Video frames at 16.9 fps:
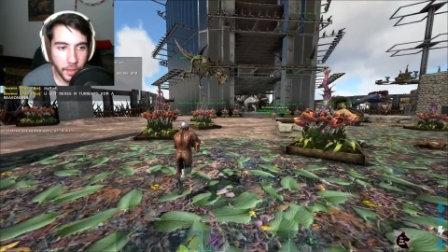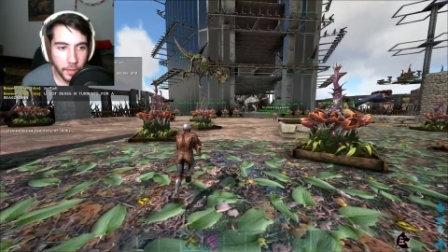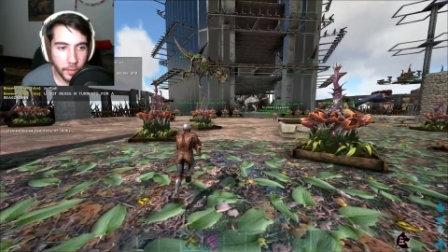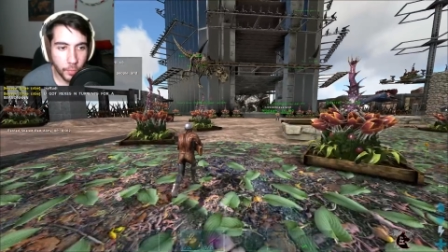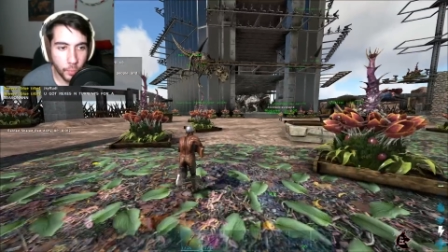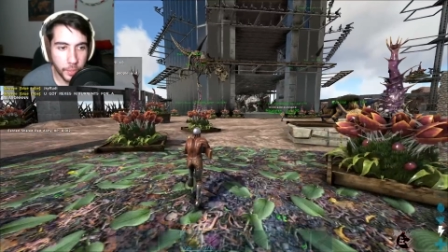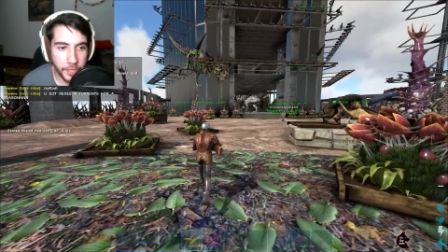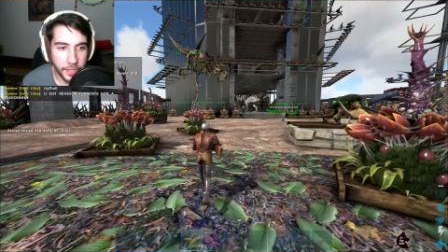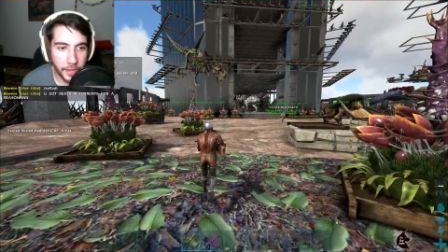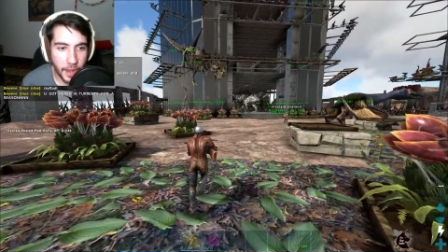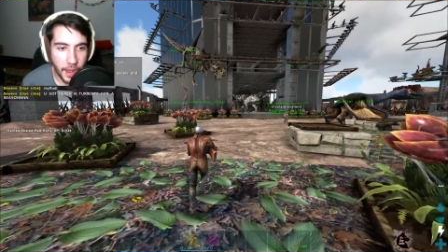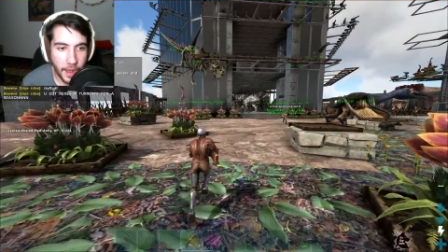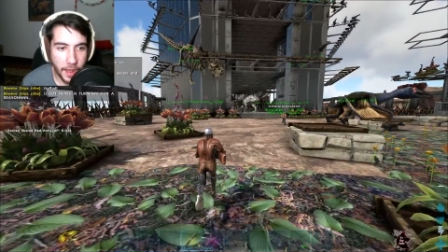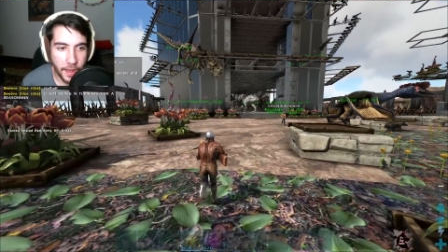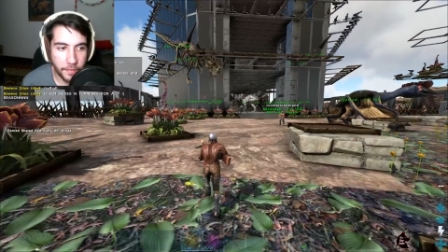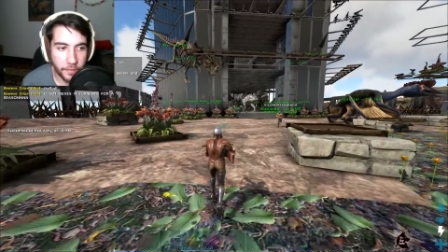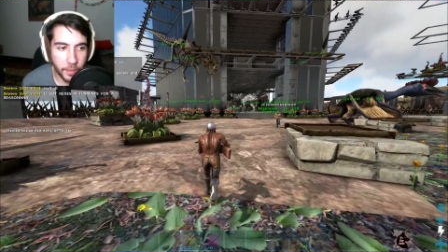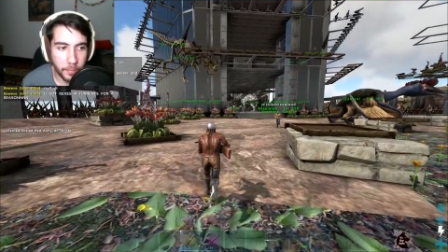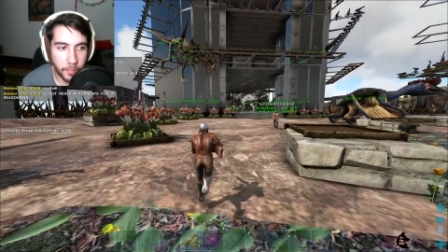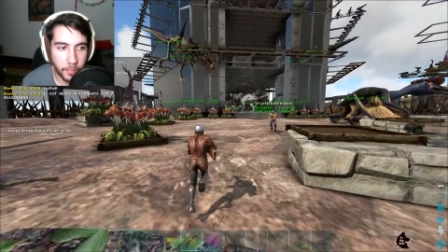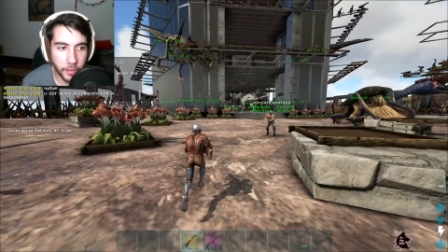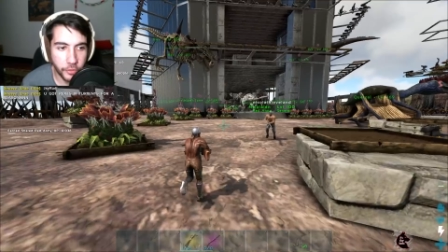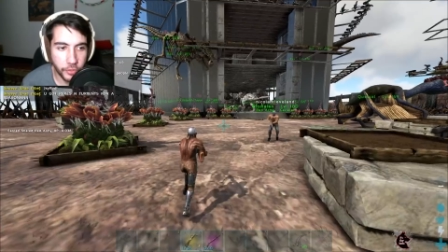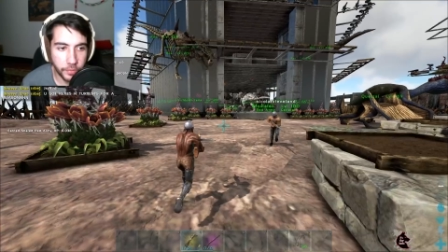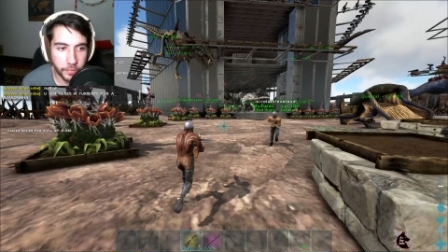we have a
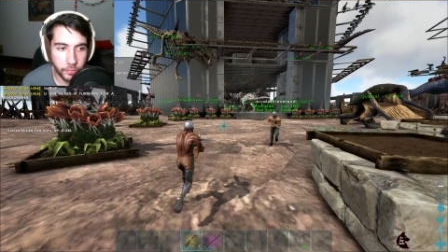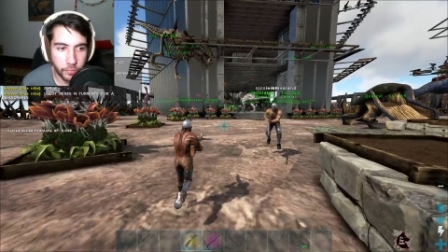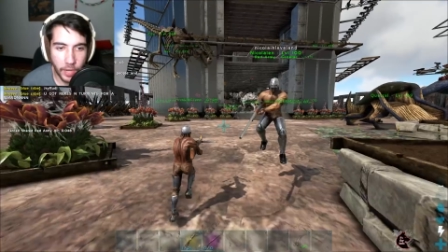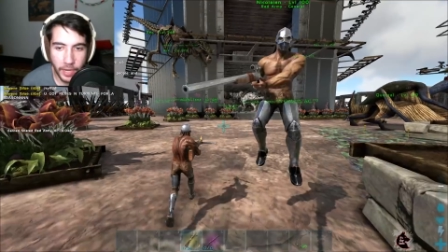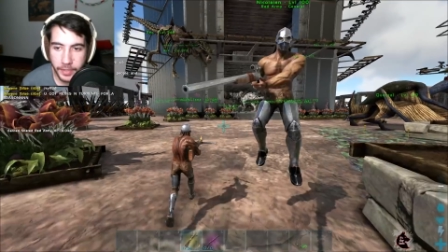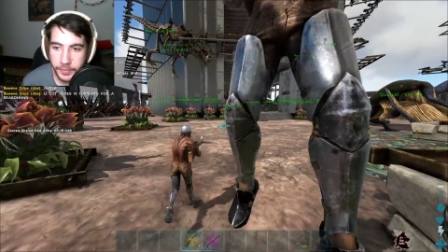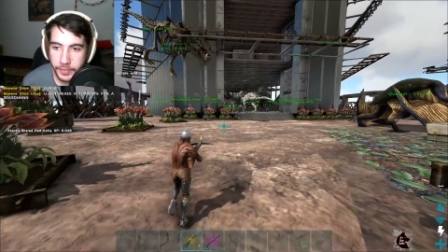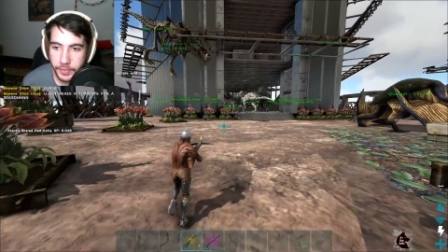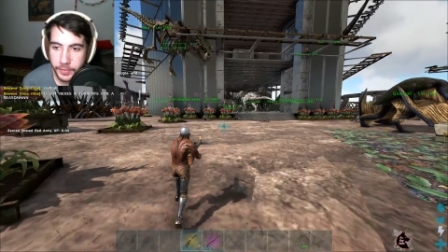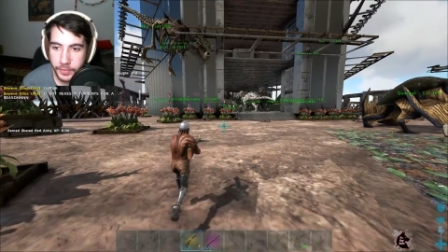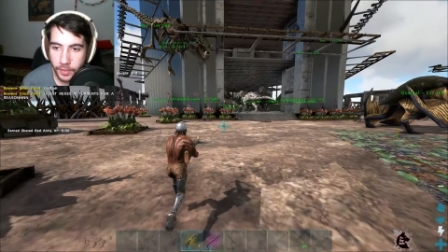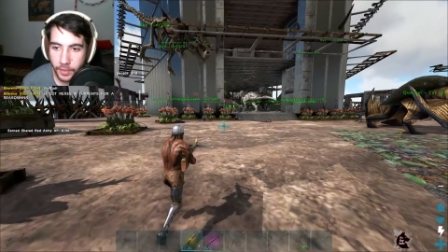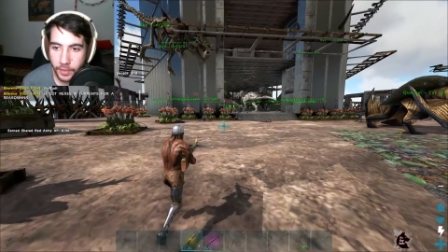bunch of Rexes uh,